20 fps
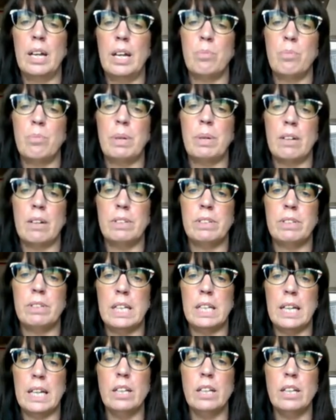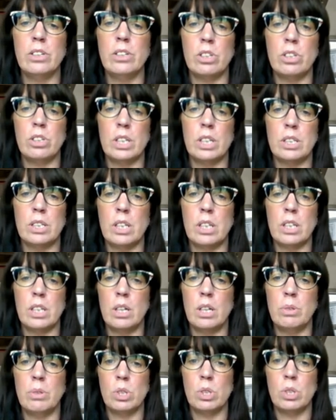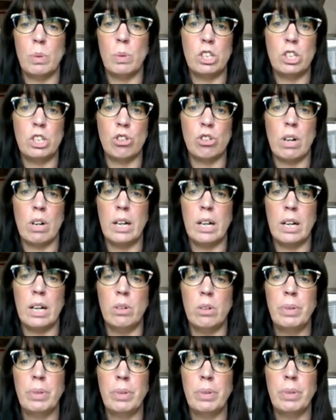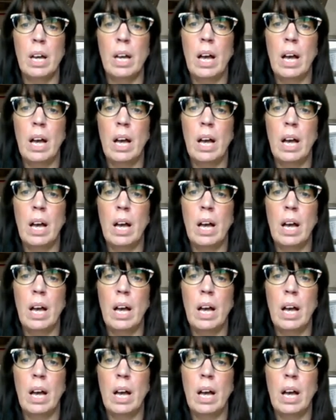and MPFT, such as the SWITCH trial.